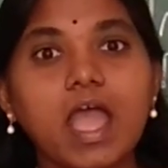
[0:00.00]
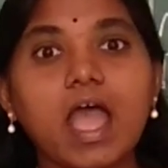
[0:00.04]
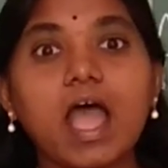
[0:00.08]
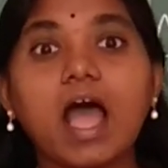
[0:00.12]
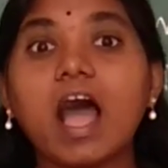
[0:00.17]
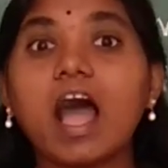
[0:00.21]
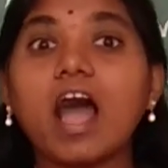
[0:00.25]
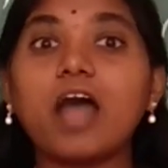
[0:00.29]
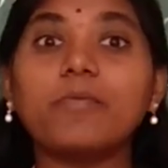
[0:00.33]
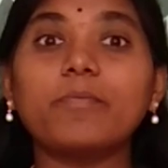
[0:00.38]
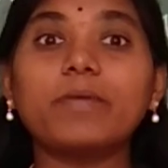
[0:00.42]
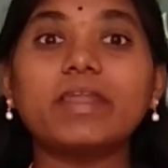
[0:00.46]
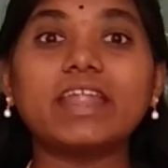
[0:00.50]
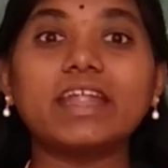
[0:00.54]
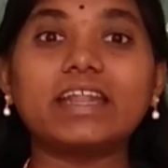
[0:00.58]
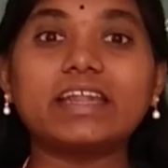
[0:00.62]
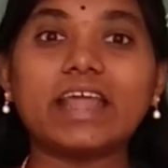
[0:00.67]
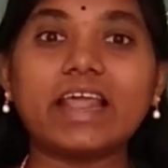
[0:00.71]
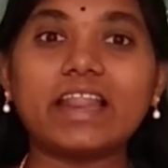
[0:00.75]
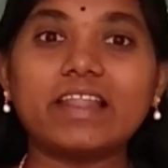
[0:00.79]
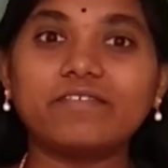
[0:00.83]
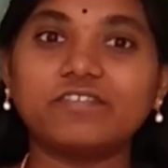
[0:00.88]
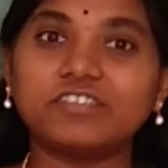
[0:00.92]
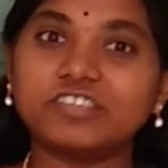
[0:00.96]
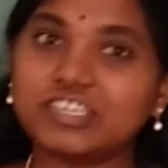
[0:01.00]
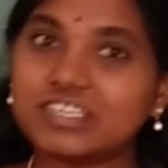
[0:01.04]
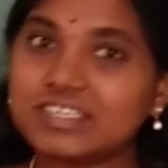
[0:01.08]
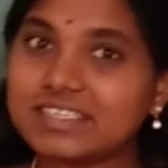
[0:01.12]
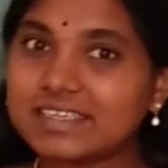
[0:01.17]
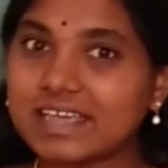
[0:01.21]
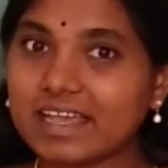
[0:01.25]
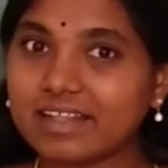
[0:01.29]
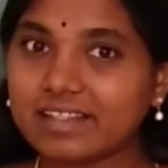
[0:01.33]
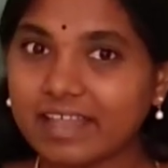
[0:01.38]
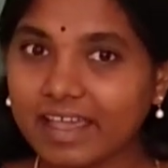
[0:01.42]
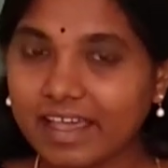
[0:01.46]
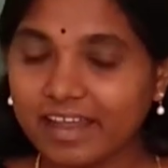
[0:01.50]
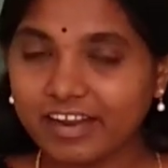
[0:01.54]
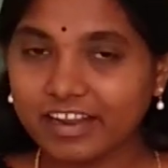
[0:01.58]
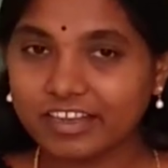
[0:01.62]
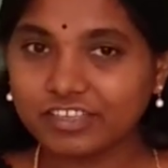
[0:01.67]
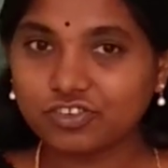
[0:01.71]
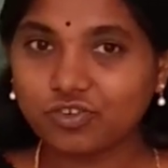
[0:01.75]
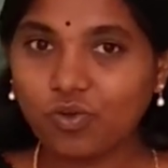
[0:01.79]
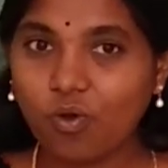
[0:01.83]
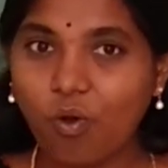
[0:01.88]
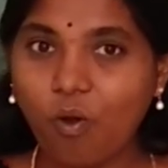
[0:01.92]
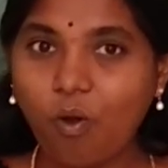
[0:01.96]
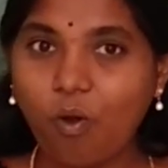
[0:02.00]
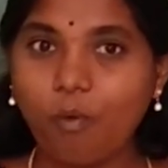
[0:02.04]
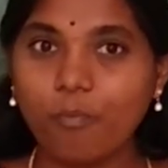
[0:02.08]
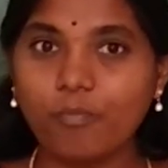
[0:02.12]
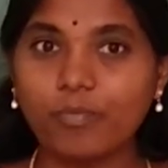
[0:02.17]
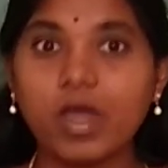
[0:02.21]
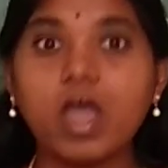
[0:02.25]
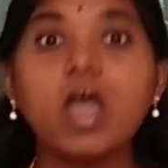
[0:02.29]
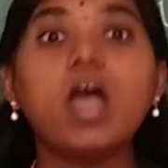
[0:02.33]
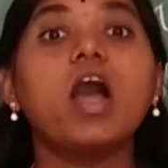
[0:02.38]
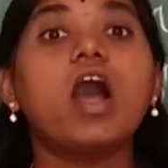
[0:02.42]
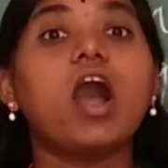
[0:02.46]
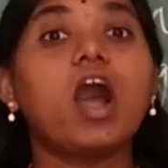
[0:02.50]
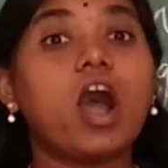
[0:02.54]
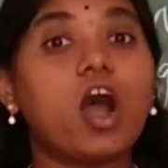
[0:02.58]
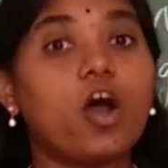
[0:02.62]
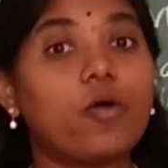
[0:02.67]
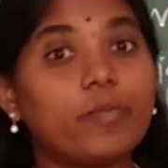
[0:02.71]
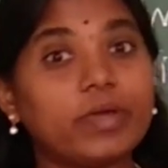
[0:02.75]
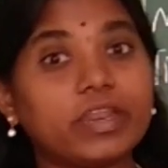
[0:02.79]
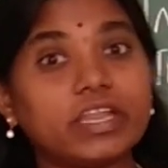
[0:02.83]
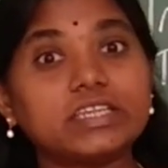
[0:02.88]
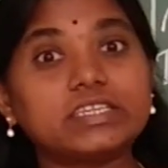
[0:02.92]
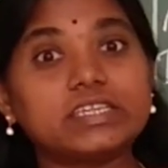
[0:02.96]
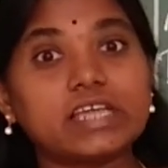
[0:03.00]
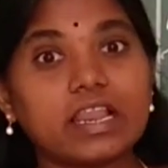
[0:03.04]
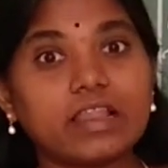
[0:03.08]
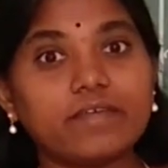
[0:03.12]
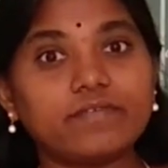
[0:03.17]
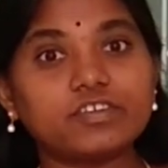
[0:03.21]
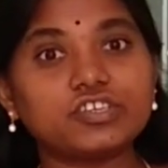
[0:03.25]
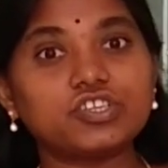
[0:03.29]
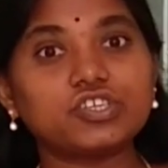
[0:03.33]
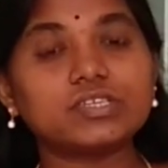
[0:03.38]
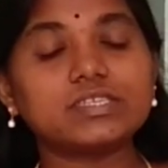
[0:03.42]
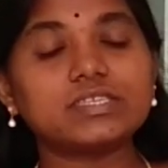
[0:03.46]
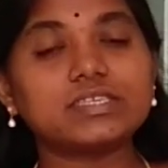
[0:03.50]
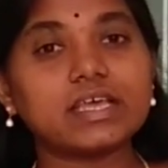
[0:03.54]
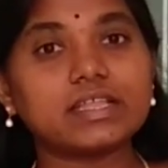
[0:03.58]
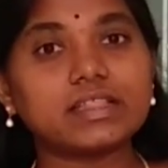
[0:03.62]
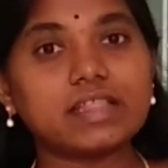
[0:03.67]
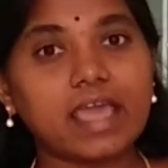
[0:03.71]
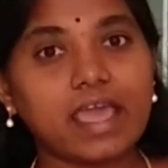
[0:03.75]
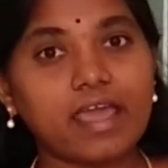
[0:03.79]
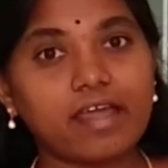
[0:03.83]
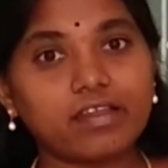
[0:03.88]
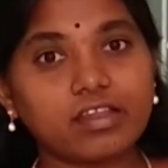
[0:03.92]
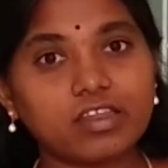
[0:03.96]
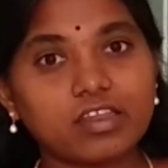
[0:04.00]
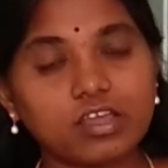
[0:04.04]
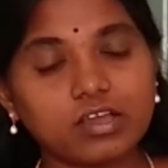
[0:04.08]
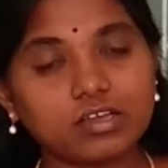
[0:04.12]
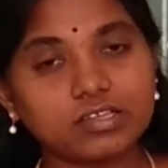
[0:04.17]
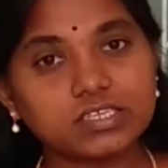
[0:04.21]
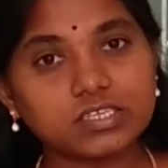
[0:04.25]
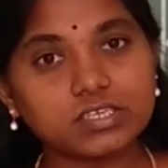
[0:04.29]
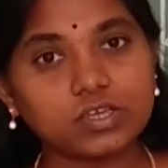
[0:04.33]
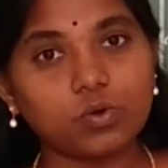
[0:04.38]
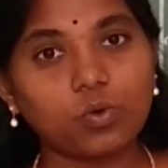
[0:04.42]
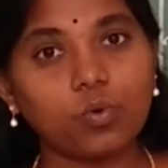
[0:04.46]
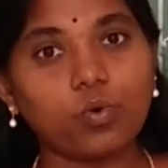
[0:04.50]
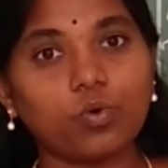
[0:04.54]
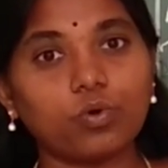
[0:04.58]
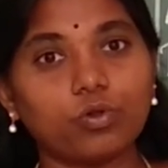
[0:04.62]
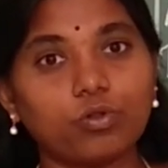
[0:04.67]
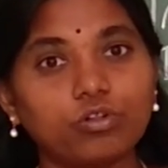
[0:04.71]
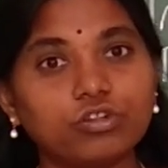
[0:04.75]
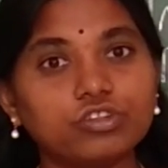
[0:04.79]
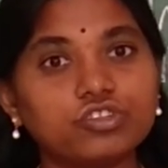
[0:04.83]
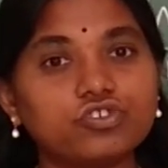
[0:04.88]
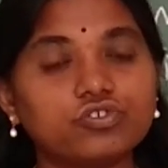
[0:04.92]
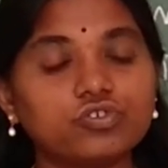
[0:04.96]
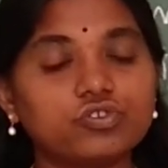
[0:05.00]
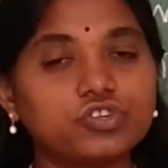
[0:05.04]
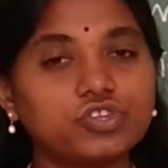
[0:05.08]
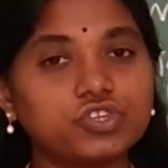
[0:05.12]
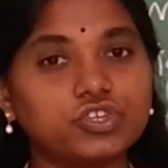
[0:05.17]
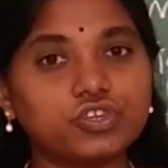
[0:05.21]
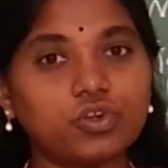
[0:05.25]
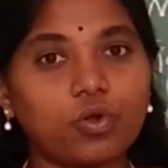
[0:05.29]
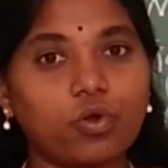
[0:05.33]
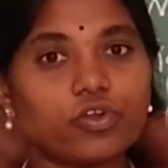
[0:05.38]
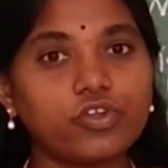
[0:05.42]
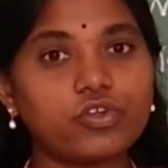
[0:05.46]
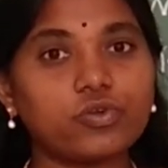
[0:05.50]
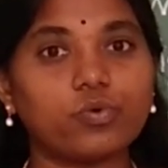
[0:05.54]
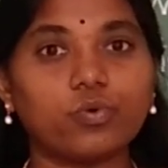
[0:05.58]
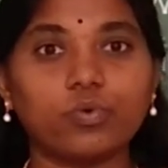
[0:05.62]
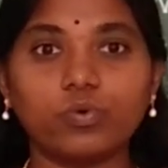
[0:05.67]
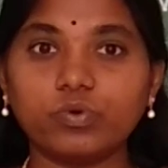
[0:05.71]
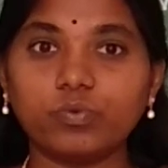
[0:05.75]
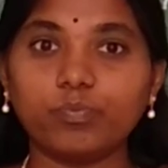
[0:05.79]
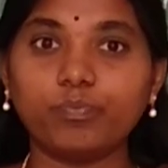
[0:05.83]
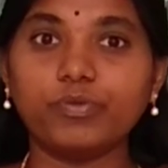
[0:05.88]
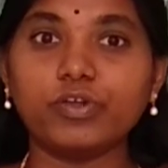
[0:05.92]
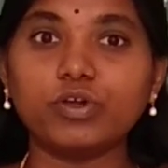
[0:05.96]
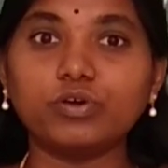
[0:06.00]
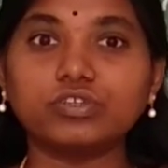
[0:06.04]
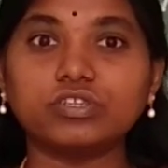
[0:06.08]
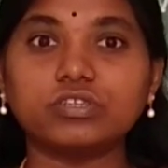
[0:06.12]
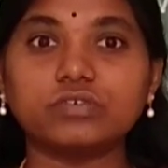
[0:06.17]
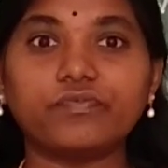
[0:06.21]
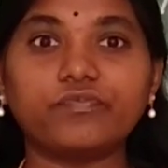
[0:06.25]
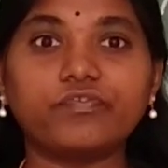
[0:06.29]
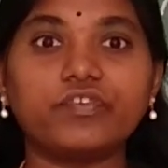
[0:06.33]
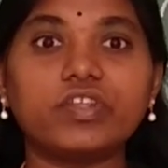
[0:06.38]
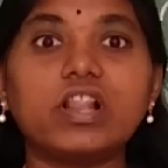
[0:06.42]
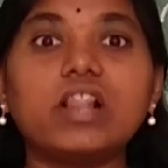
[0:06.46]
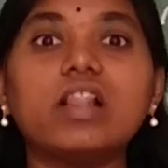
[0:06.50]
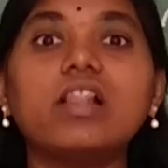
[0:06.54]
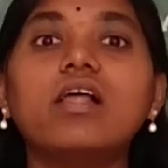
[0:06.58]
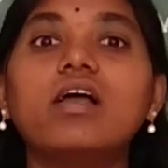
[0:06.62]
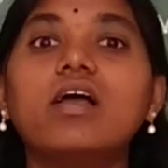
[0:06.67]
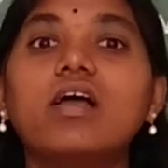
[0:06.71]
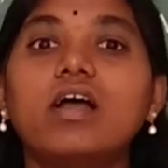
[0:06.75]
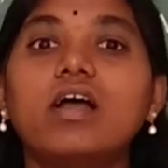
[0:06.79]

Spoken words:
How many televisions are there at home? How many televisions are there in your school to show you beautiful,